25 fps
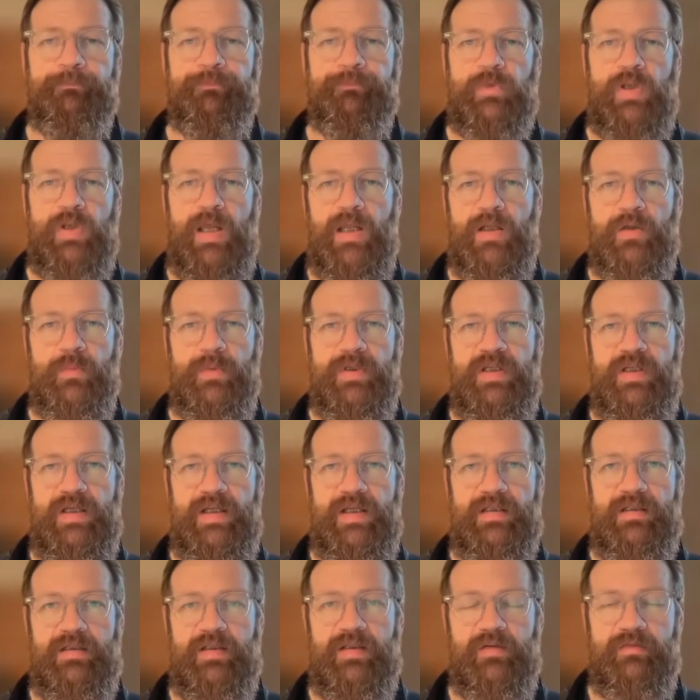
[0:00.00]
How do we
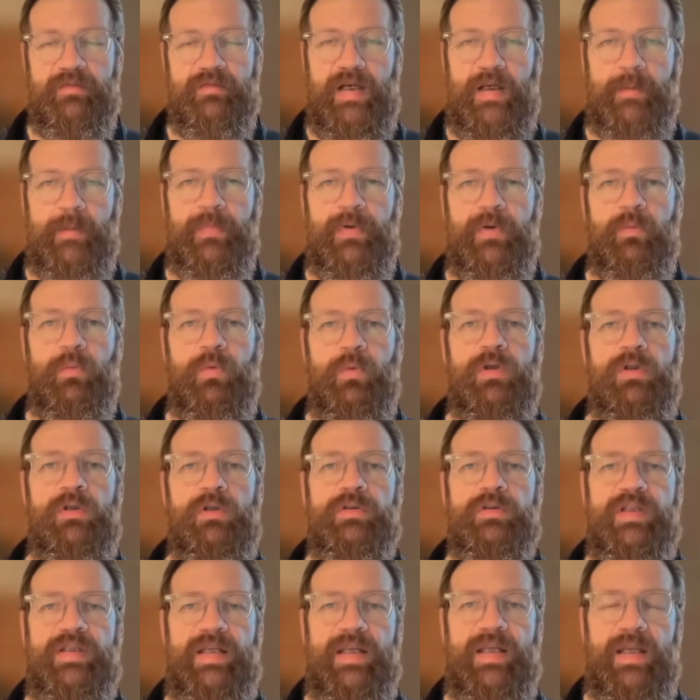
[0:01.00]
get the developer
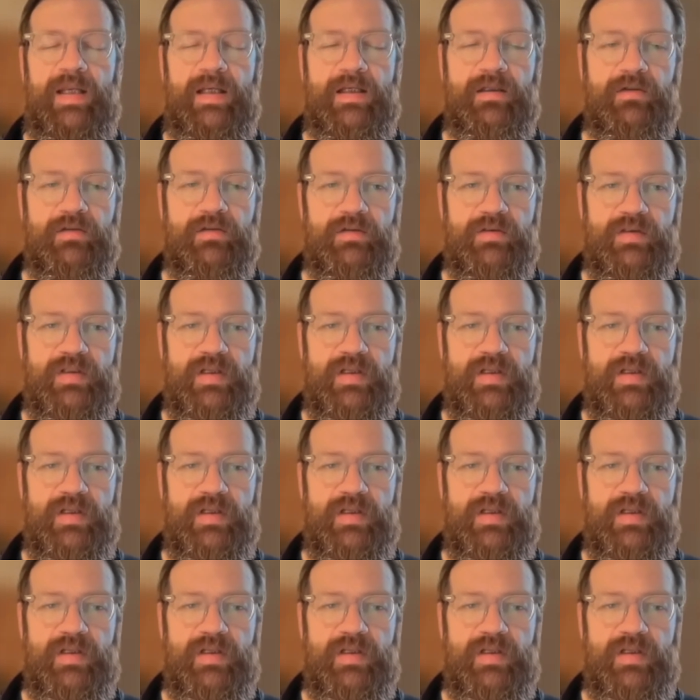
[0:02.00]
world and